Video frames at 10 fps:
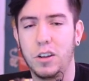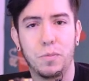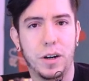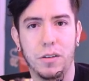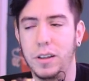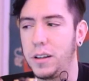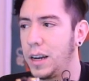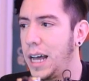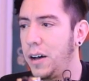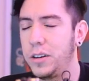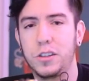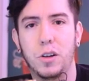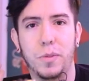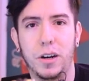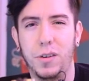It's not part of Blender Cloud. It's
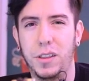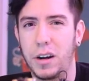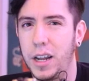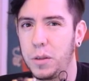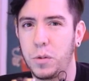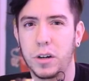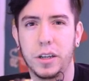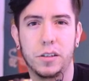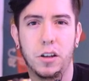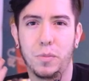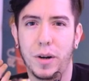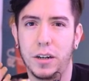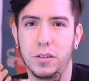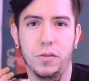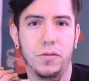not part of Blender Network. It's not
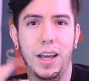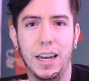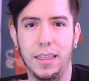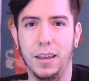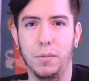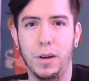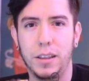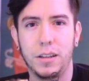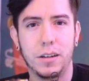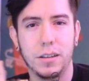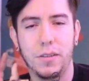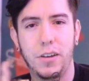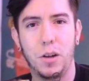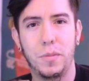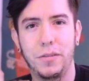part of anything. Blender
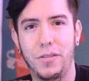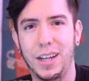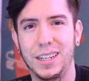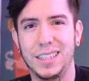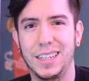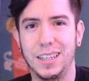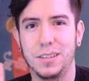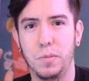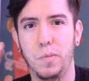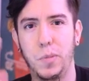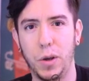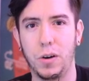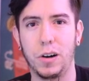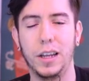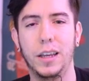Development Fund is
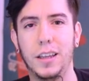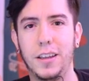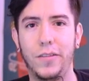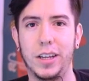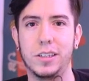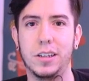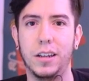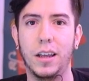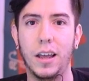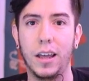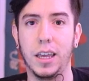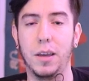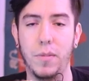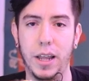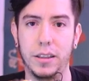purely invested
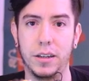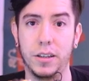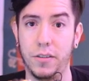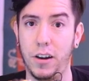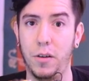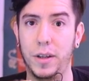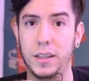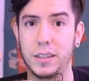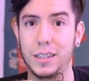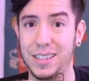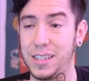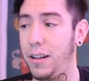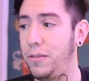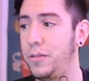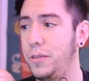in Blender development
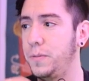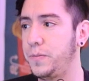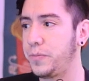itself.